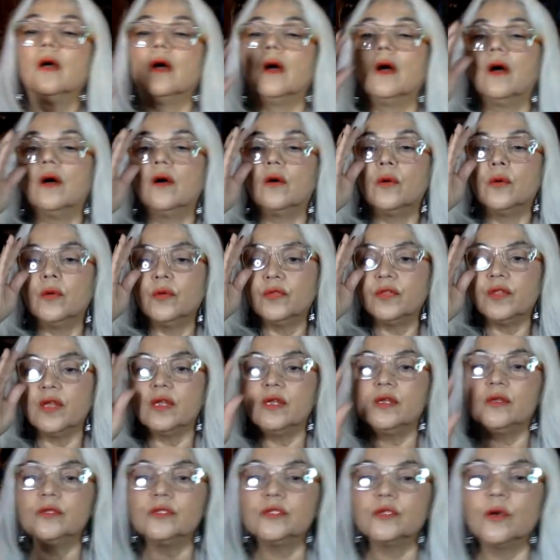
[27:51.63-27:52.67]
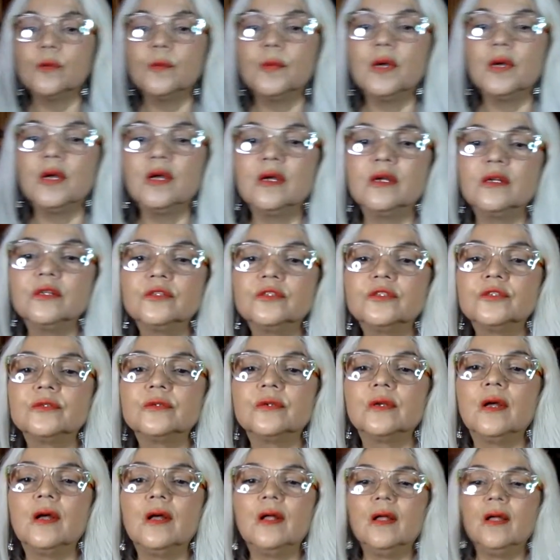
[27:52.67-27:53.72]
Oh, thank you so much.
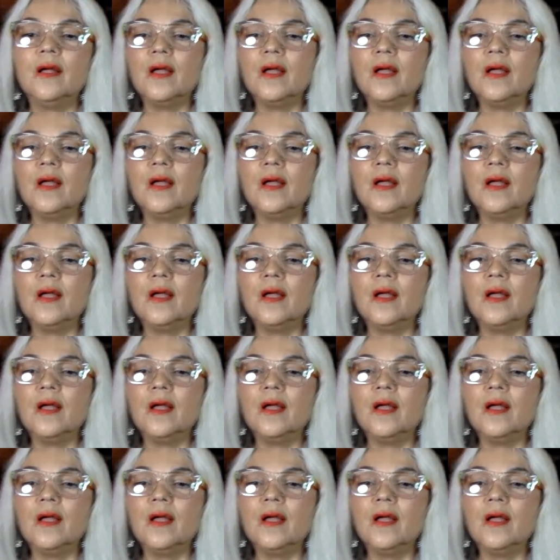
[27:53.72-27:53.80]
Uh,